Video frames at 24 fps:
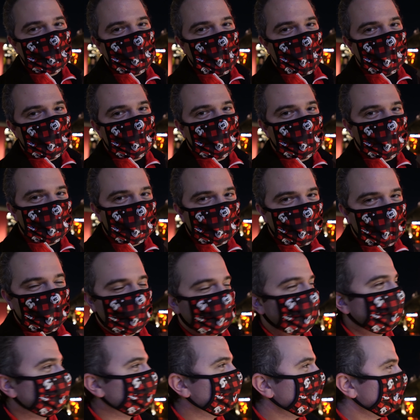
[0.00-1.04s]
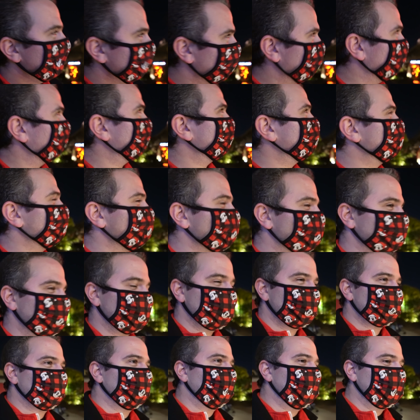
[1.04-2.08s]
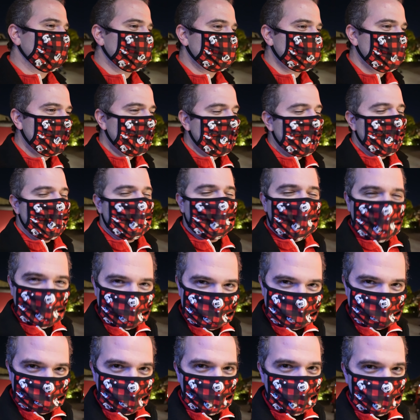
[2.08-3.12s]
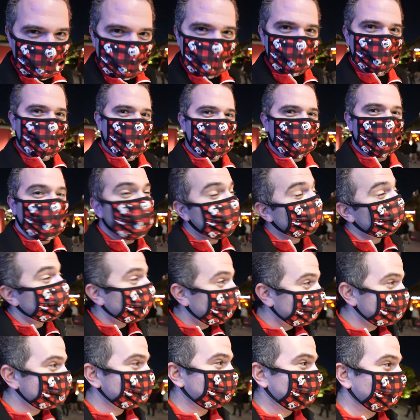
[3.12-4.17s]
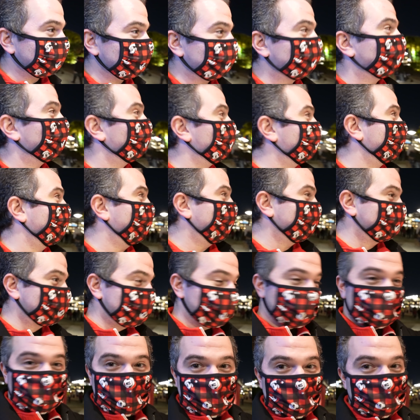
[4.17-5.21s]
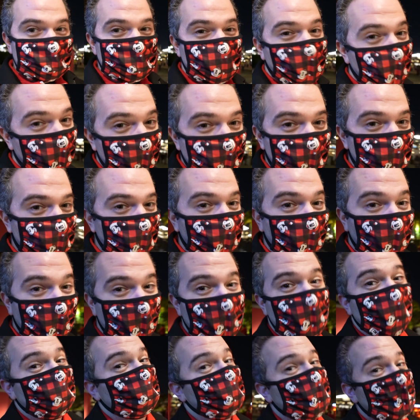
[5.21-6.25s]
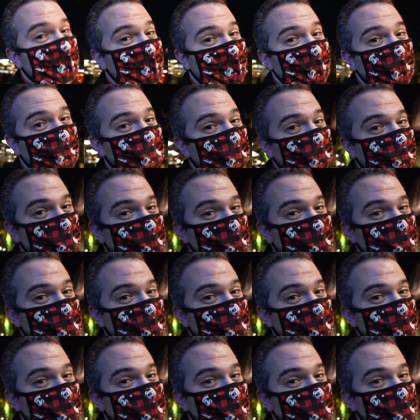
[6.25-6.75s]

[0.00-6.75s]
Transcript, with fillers: that volcano here at Disney Springs. If it's dark enough, it basically illuminates this entire half of the